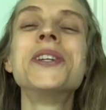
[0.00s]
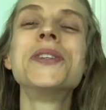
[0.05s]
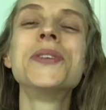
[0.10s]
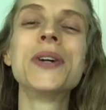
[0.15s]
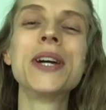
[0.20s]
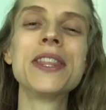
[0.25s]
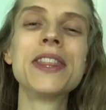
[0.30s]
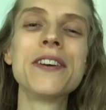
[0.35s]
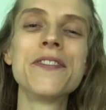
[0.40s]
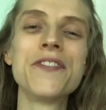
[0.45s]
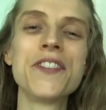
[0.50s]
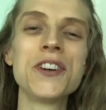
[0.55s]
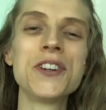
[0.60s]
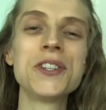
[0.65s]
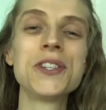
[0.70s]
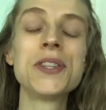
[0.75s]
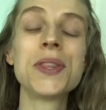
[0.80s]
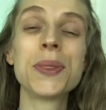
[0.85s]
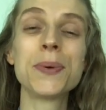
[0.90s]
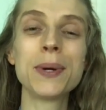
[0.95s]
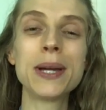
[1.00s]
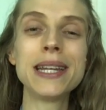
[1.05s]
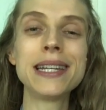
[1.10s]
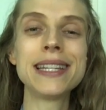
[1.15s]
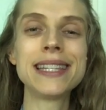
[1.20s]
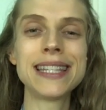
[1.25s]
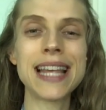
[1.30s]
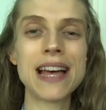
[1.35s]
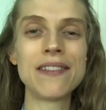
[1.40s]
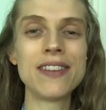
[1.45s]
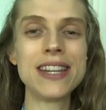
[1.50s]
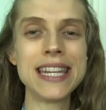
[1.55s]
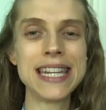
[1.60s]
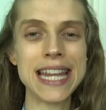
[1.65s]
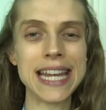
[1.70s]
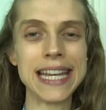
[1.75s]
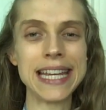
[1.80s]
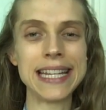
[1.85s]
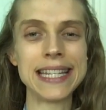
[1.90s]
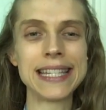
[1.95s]
During the first three to seven
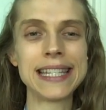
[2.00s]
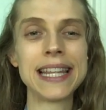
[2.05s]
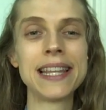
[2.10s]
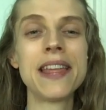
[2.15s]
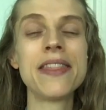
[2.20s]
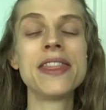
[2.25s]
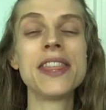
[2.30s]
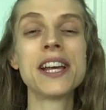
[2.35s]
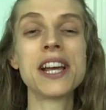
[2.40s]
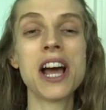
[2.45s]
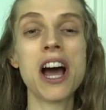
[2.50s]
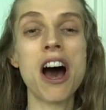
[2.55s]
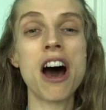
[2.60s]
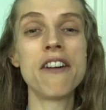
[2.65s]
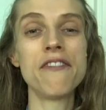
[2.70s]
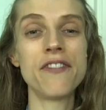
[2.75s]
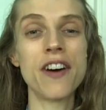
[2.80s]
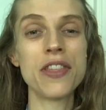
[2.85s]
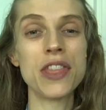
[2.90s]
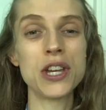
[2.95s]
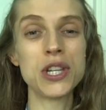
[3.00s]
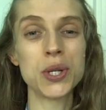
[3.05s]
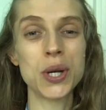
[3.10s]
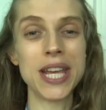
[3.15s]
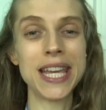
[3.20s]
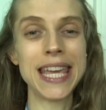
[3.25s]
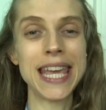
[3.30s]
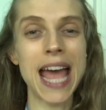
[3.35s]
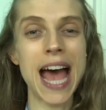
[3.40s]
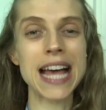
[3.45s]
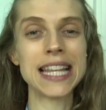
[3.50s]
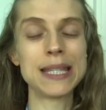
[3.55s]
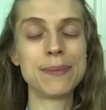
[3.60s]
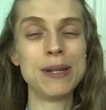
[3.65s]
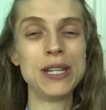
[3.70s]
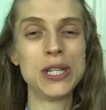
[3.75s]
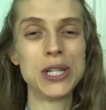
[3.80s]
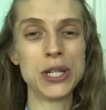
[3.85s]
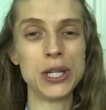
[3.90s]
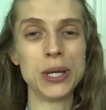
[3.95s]
days, the cuff on the
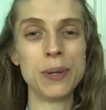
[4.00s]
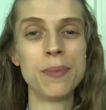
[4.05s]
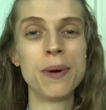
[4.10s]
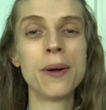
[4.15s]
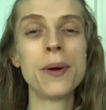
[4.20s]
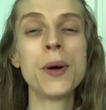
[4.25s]
tracheostomy tube